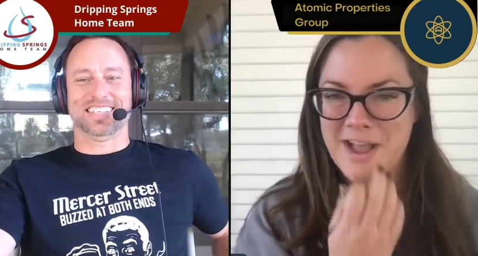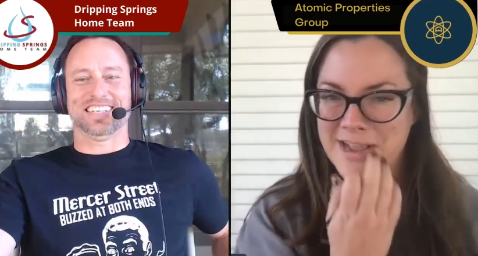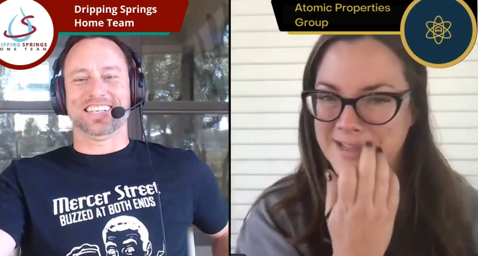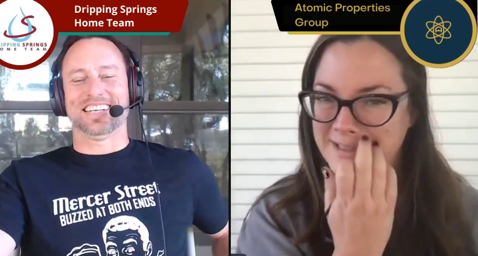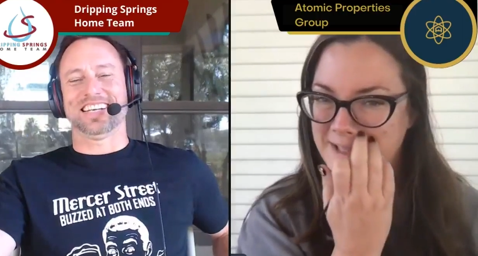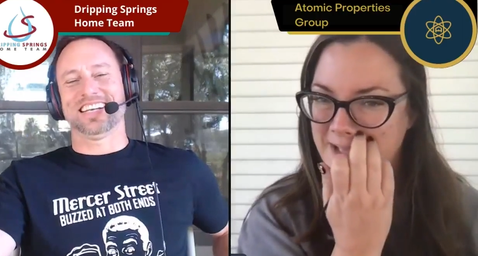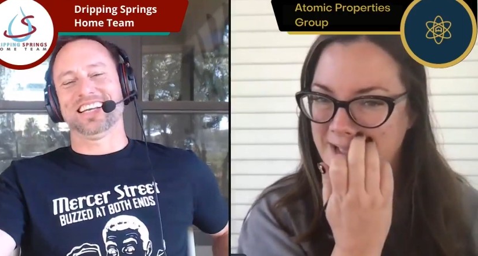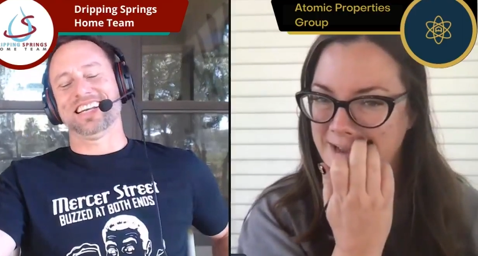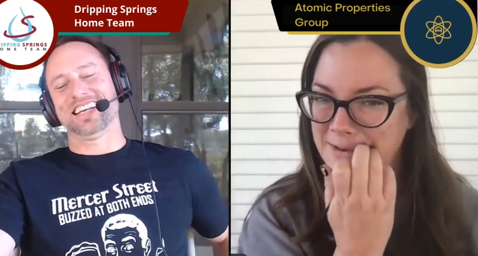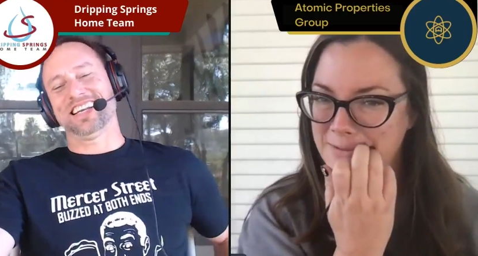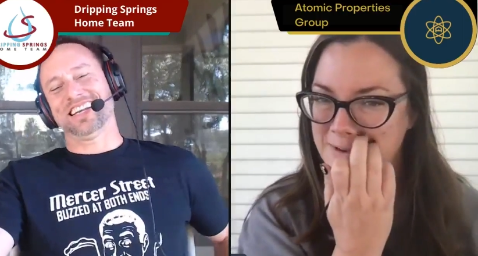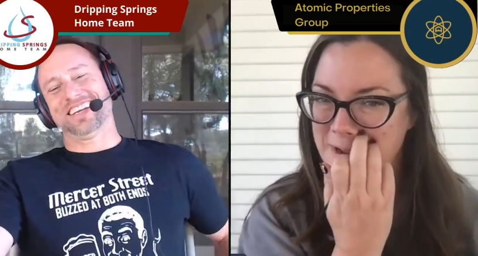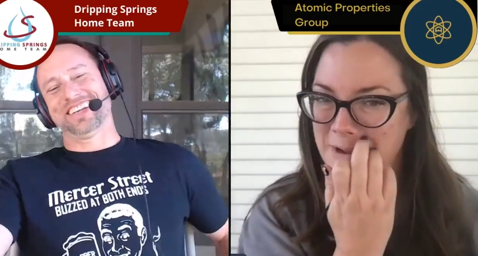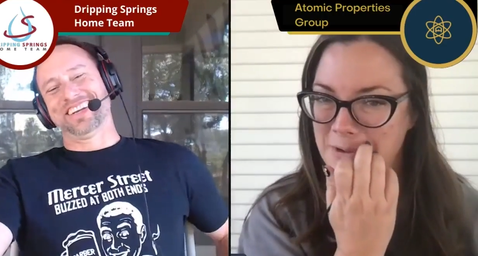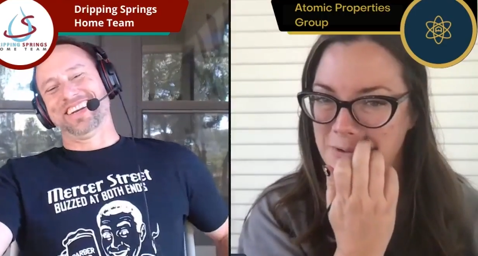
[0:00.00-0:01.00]
Speaker 1: you
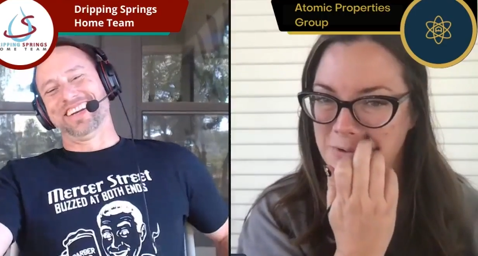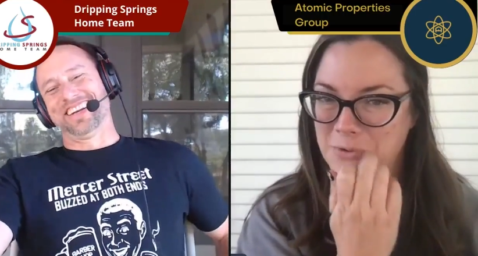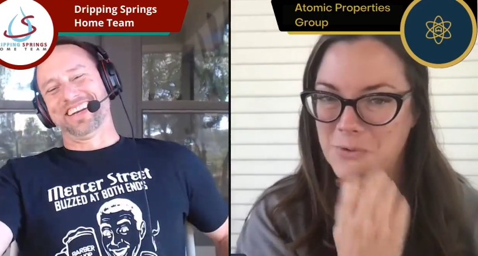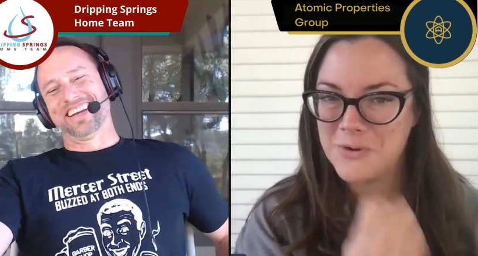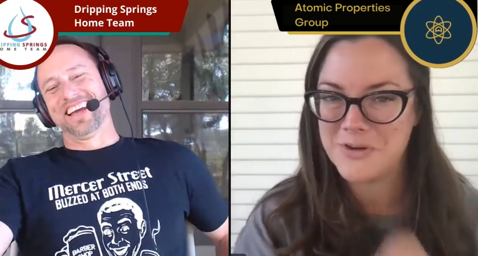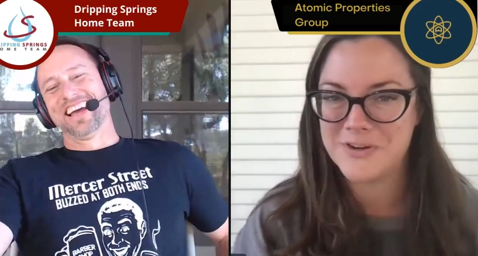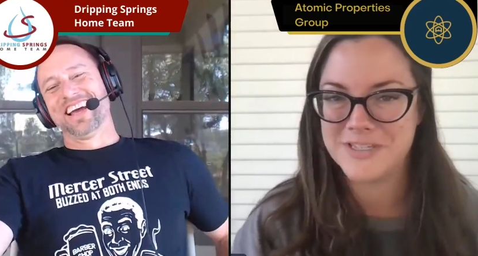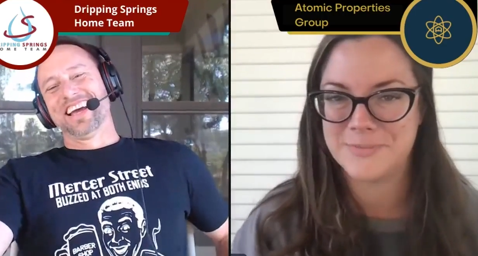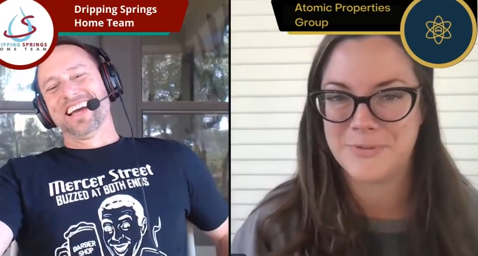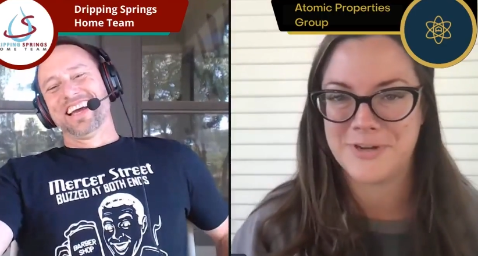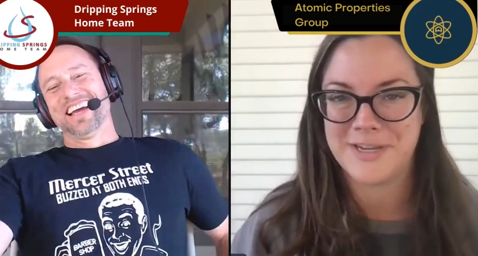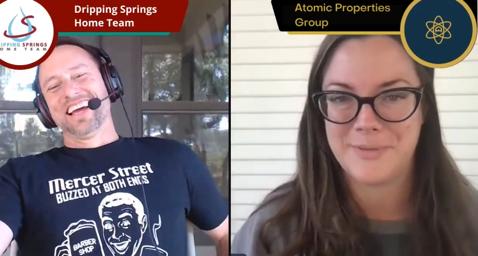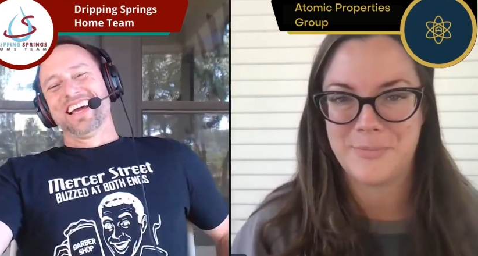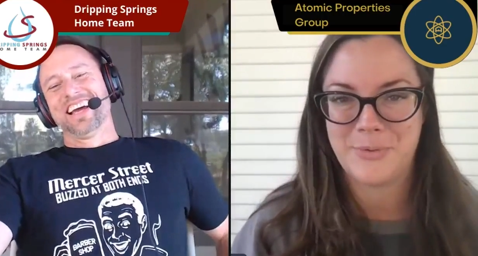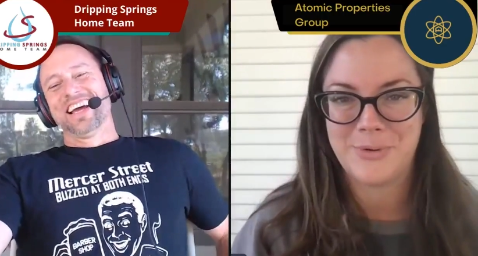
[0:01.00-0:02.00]
know, corridor is
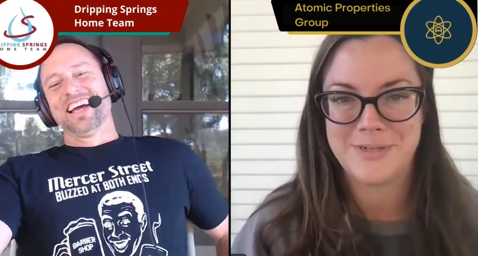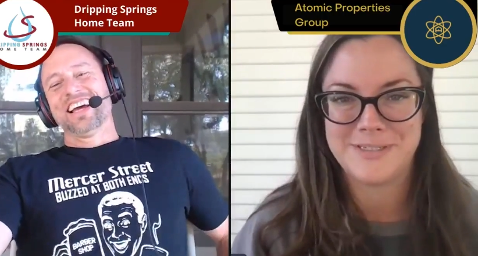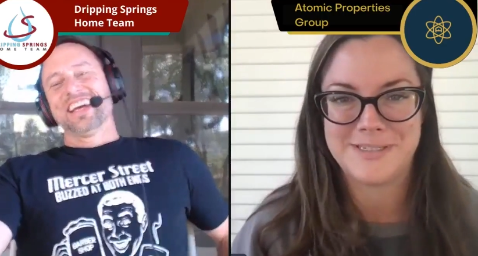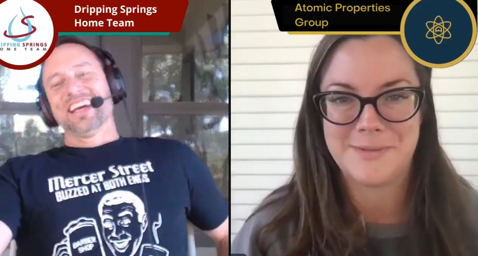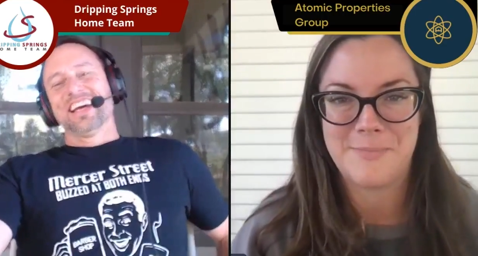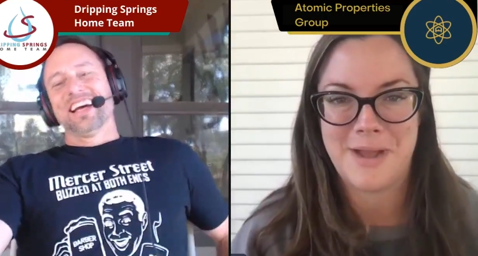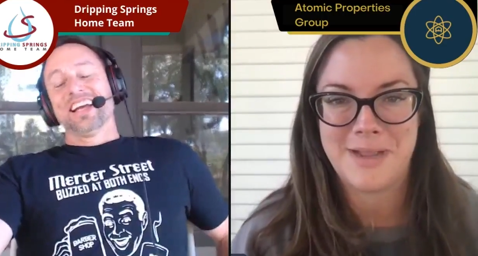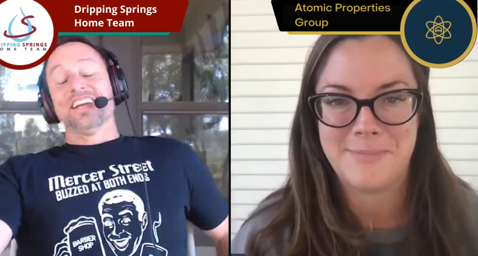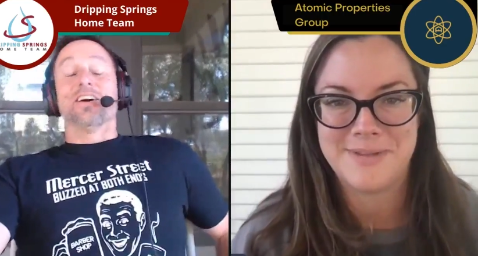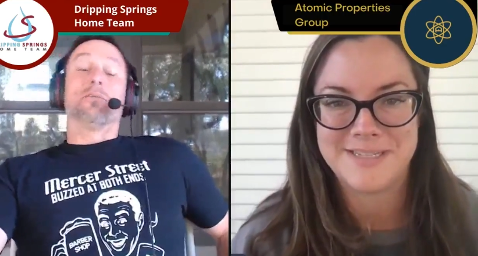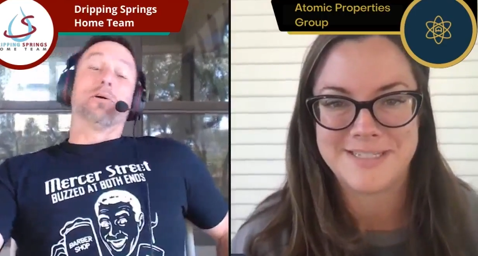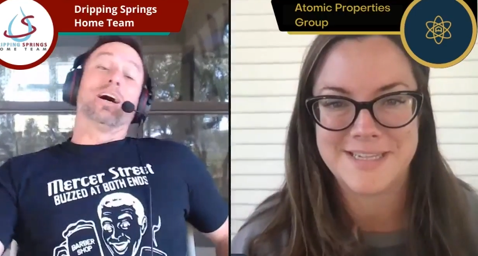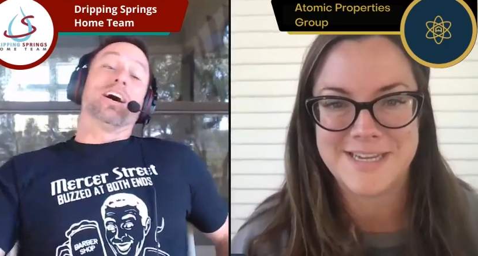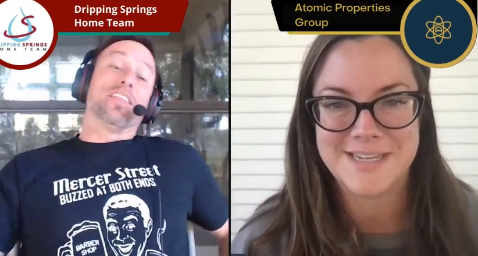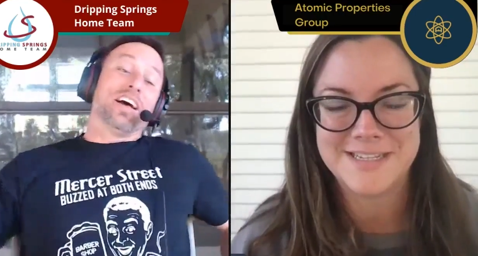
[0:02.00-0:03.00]
pretty important to my oh, business.
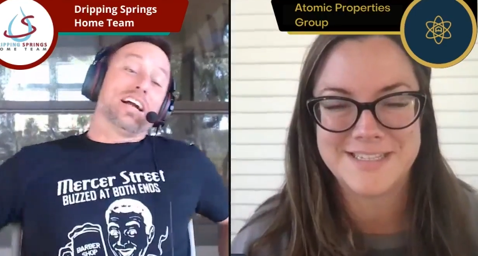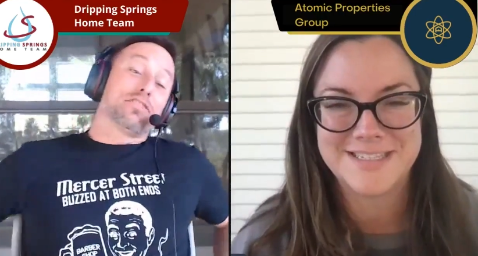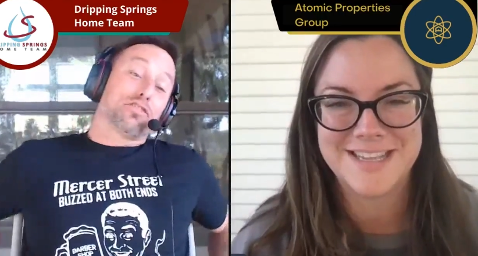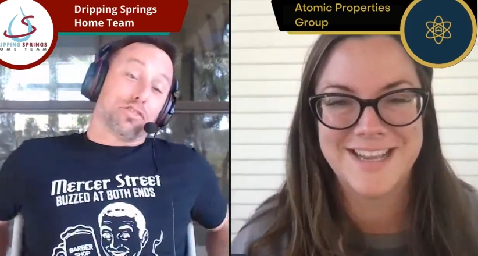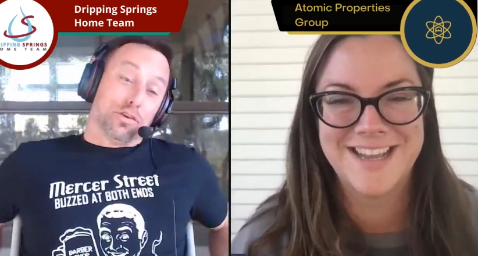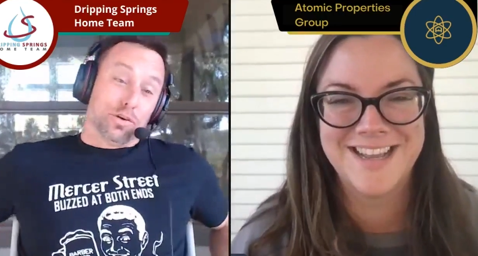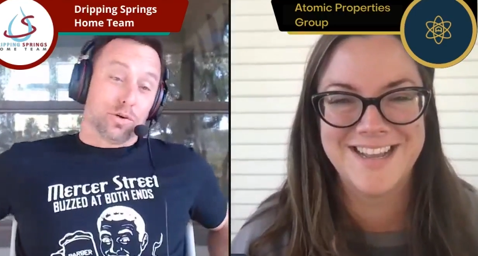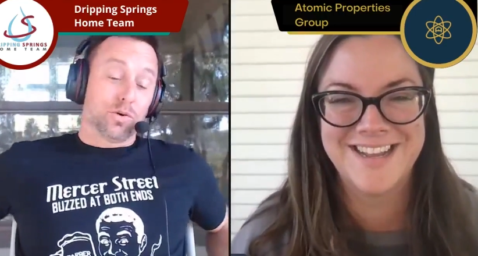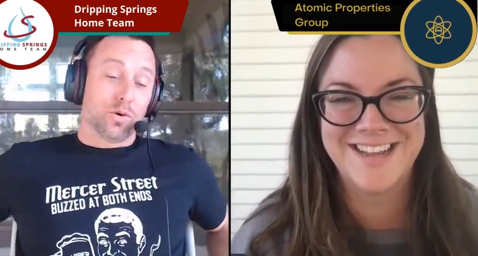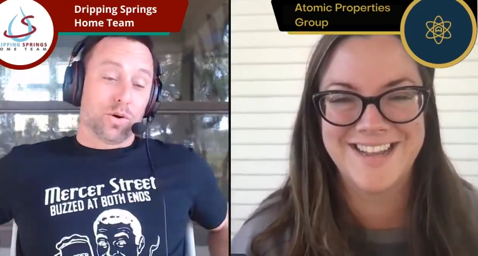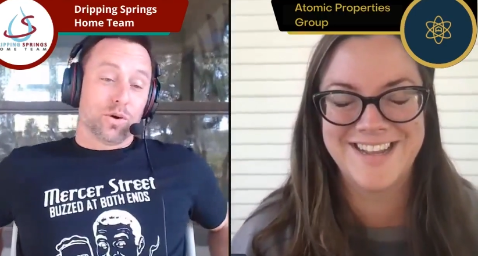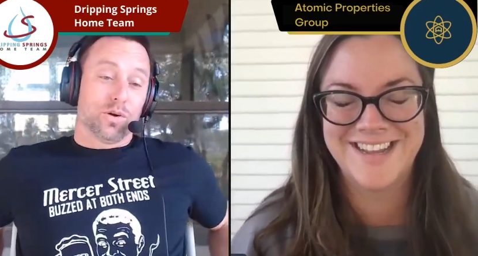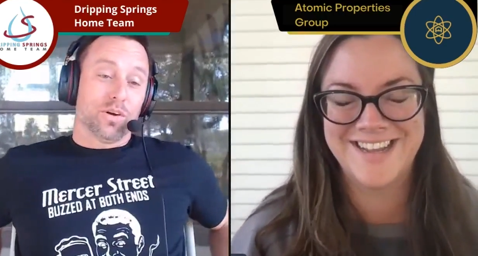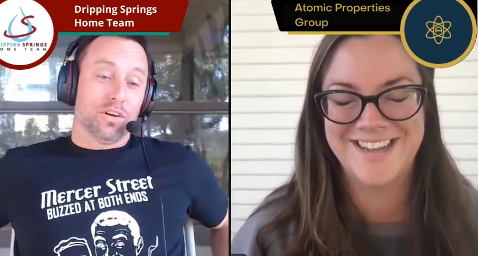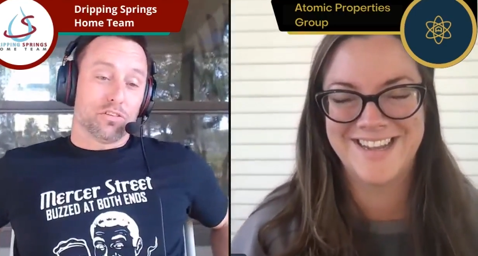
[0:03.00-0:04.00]
well, that's
Speaker 2: true.
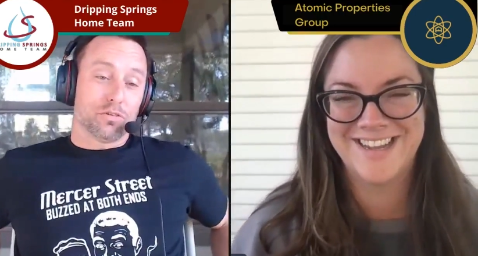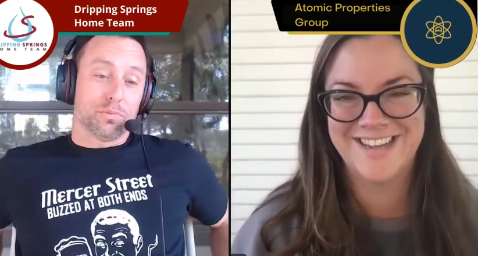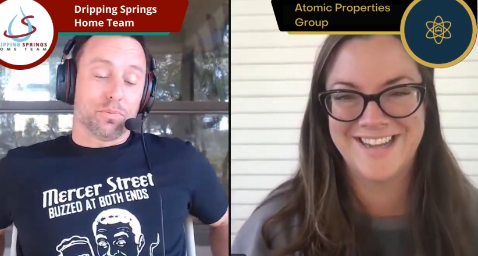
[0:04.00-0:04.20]
Corridor is